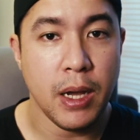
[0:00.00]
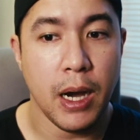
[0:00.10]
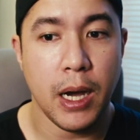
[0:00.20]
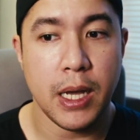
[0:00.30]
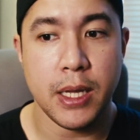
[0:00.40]

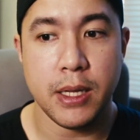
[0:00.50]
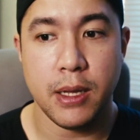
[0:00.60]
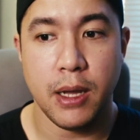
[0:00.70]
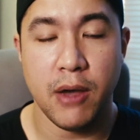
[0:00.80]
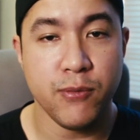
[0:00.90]
I
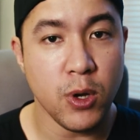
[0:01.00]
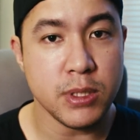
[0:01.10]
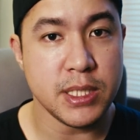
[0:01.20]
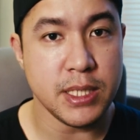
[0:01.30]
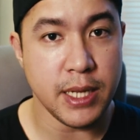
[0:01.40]
have not
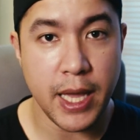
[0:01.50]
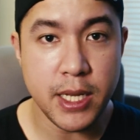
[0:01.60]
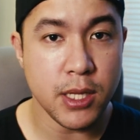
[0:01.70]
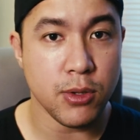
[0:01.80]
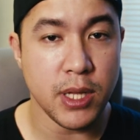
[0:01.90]
seen
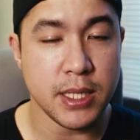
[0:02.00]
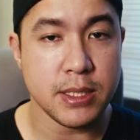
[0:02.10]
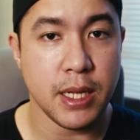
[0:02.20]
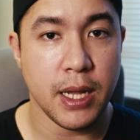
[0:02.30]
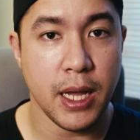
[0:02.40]
any other lens
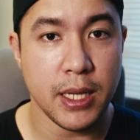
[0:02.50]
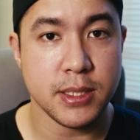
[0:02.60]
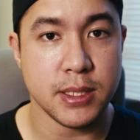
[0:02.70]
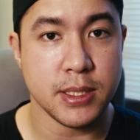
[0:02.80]
that has the